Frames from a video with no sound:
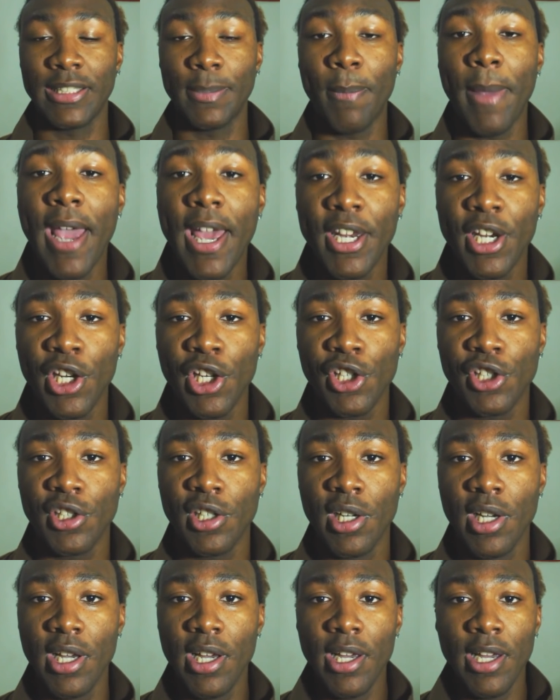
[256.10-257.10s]

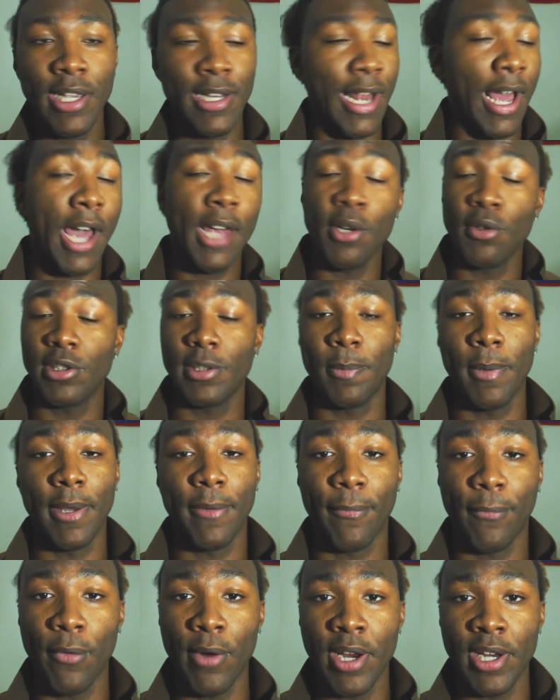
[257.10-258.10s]
Spanish, and I don't
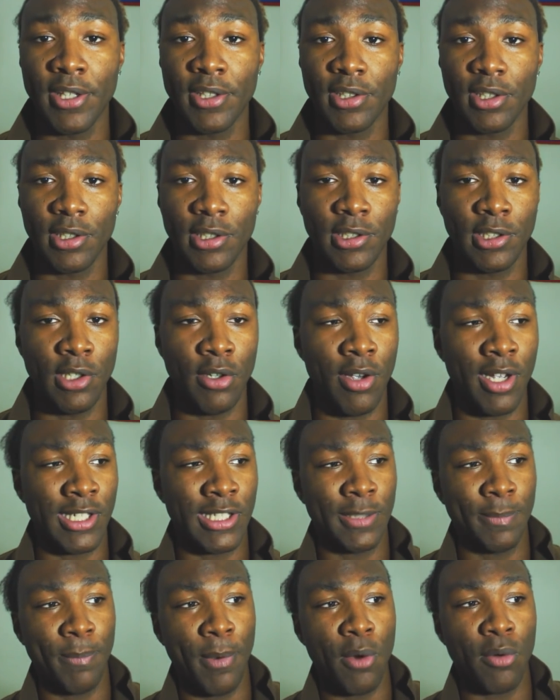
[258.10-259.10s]
speak French. So
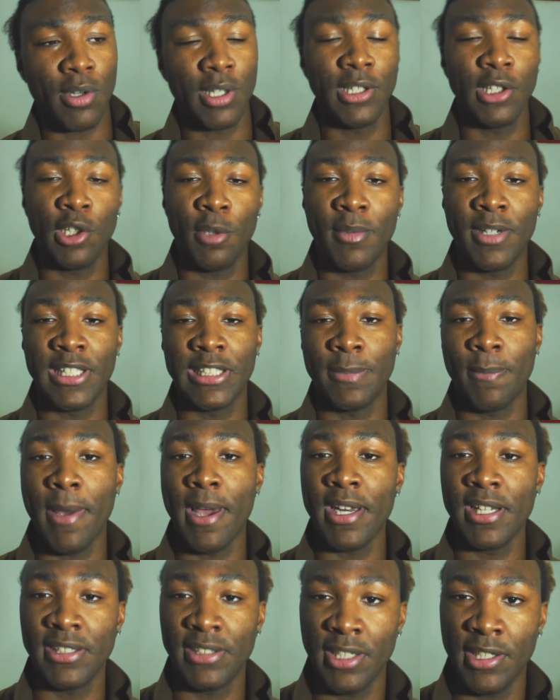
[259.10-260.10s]
I spoke a little bit of
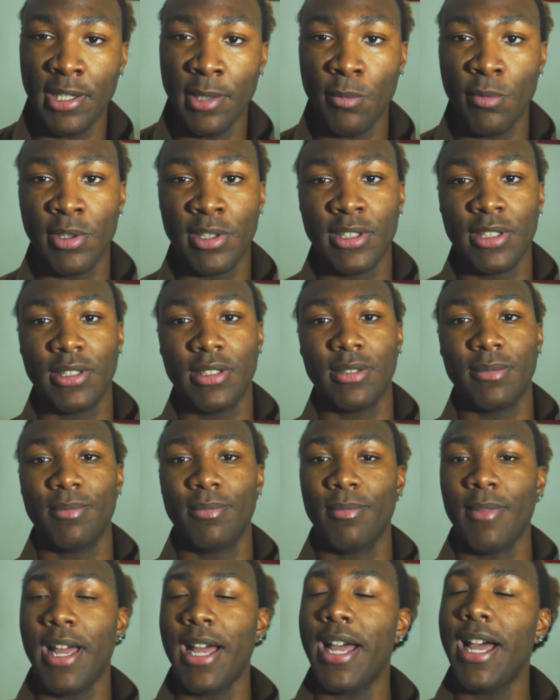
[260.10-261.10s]
Spanish to them, which
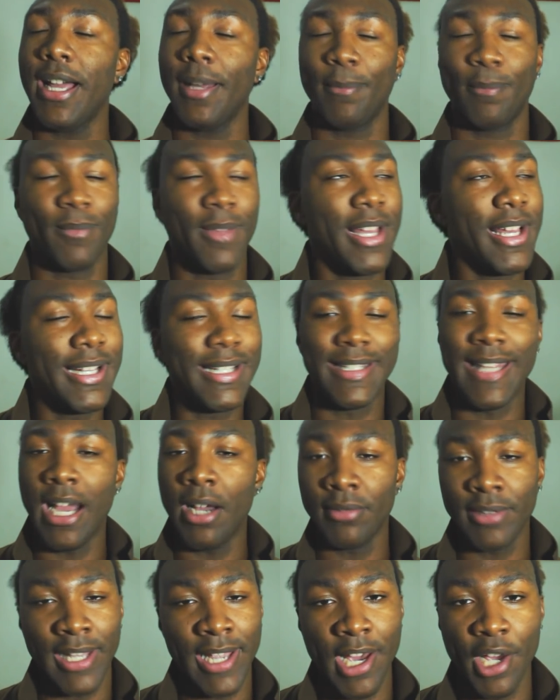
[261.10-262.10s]
I
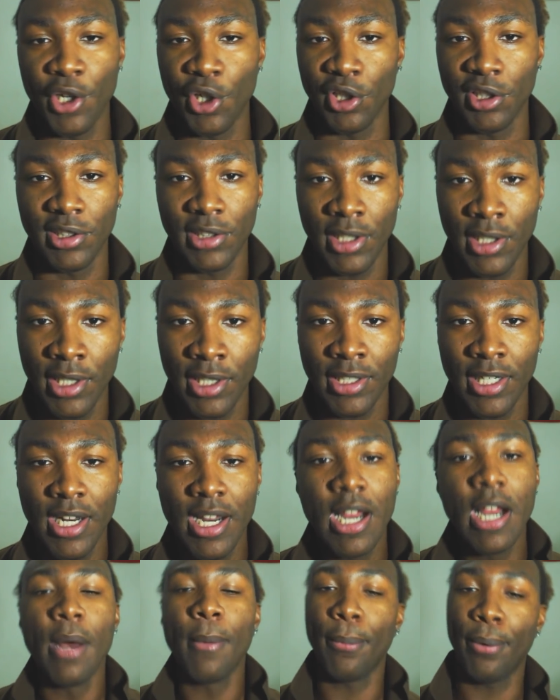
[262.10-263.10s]
doubt they
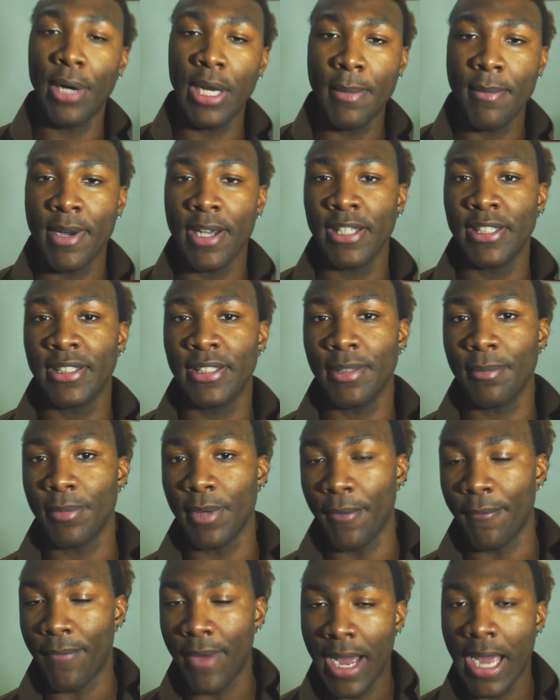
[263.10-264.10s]
understood. Pretty much
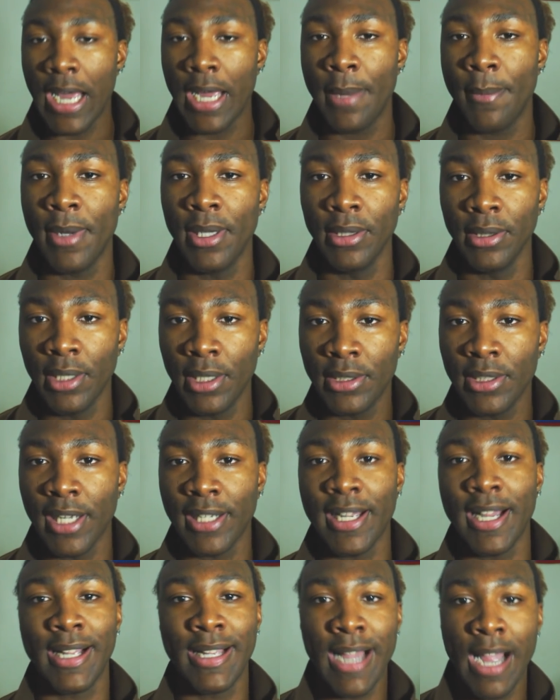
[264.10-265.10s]
the vibe it looked
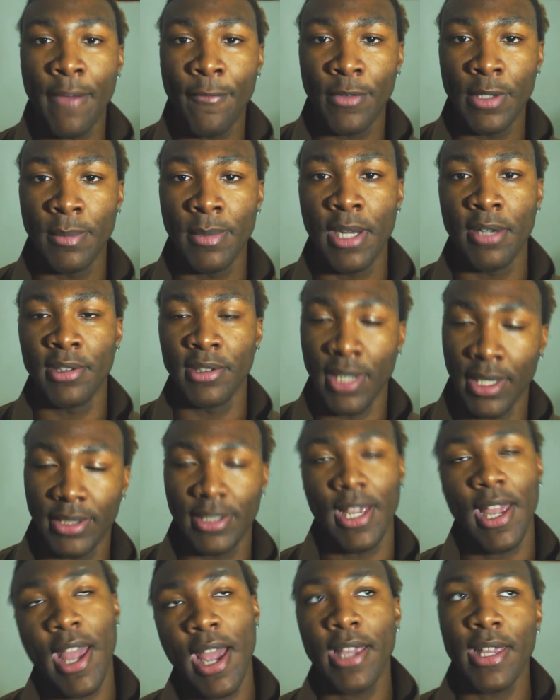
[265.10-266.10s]
like I got for them. They were just
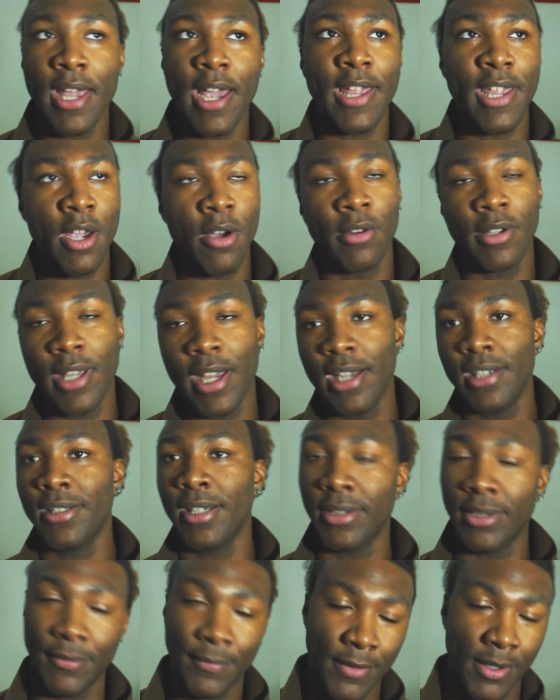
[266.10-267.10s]
like, yeah, okay,
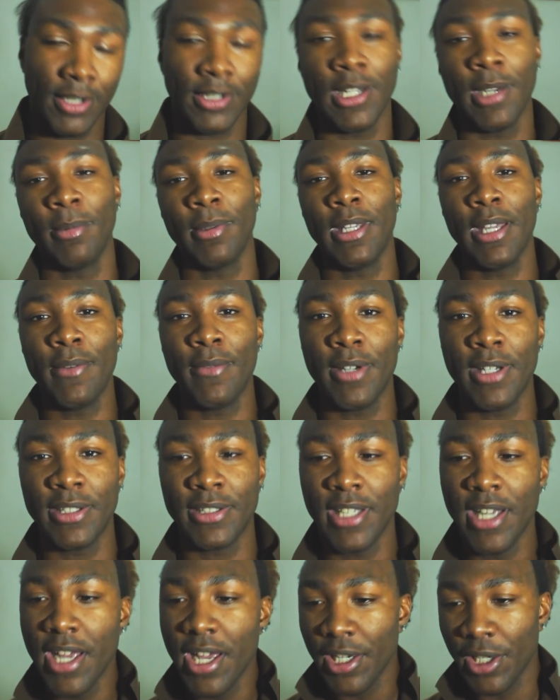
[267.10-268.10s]
shut the fuck up. Give
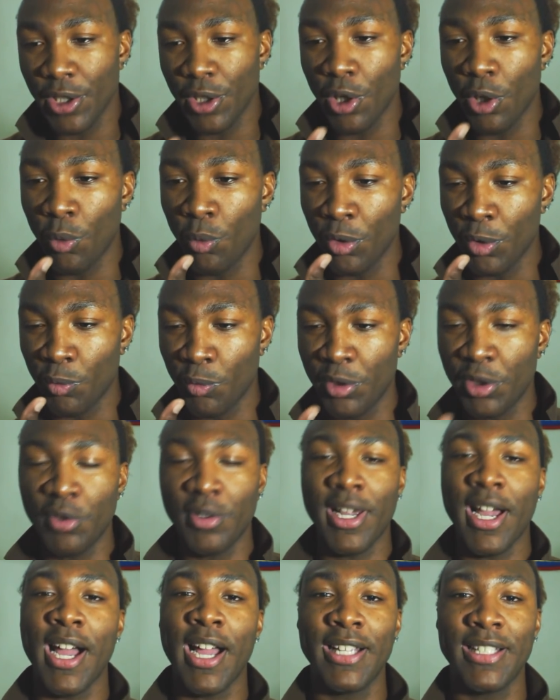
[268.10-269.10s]
us, you know,
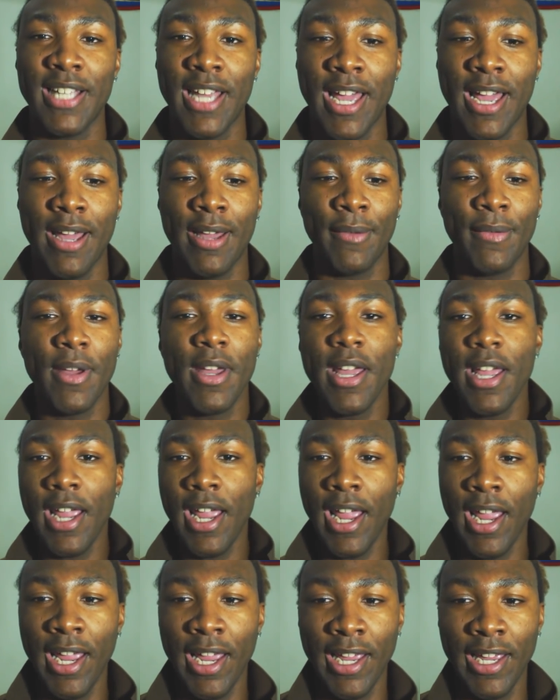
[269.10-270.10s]
what you guys have,
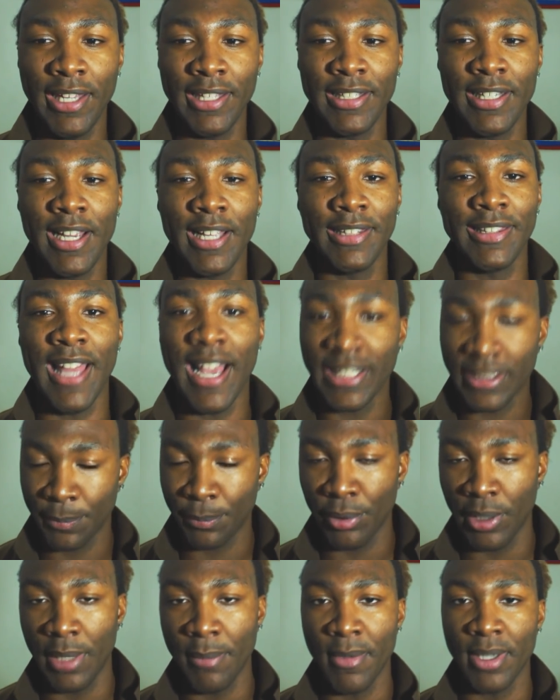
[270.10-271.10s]
and
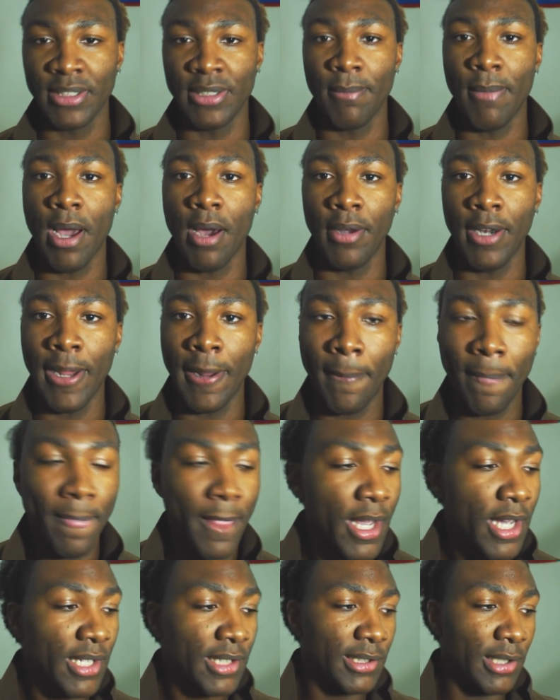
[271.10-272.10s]
that's pretty much about it.